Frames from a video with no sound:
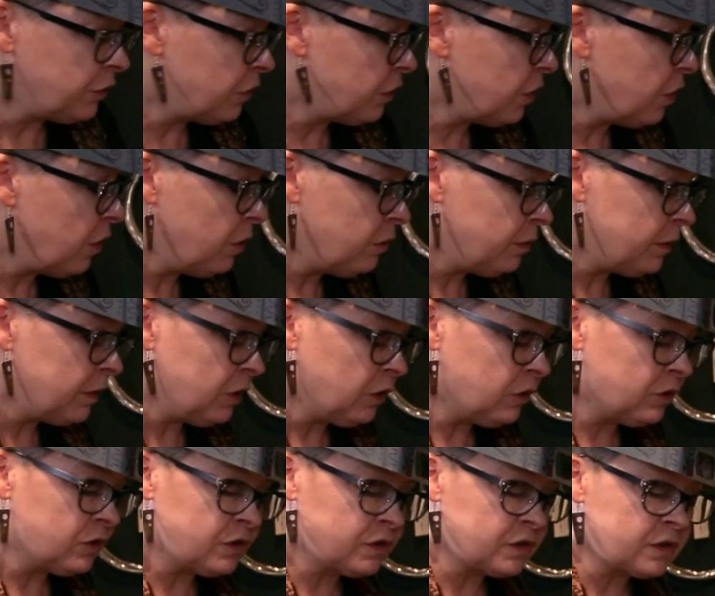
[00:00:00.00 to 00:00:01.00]
if you're at home
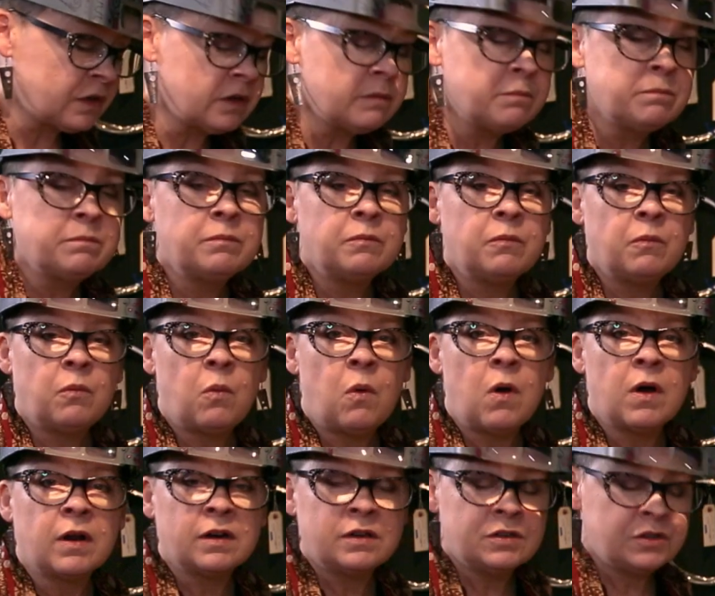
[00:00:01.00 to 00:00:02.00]
and you're just going to
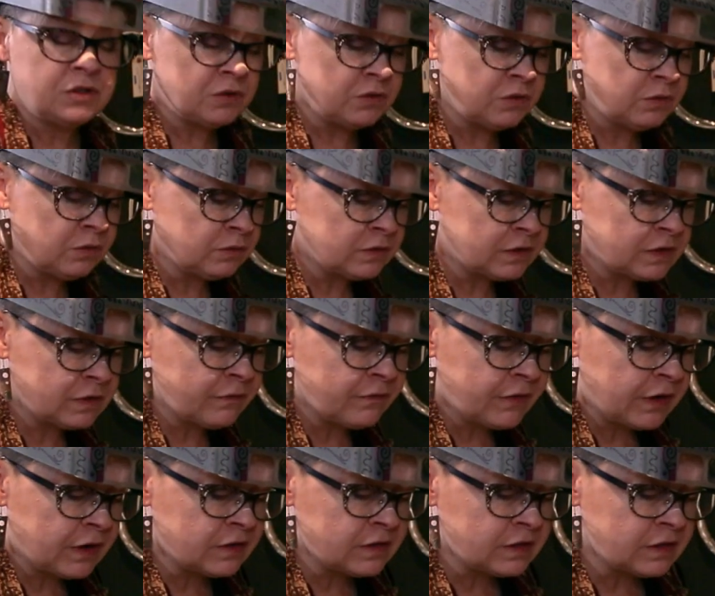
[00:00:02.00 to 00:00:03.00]
want to do
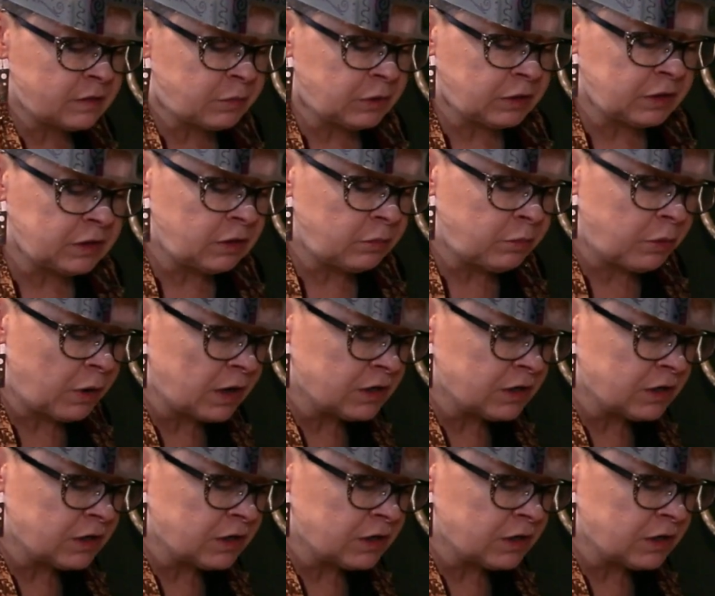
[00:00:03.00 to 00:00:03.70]
some very simple little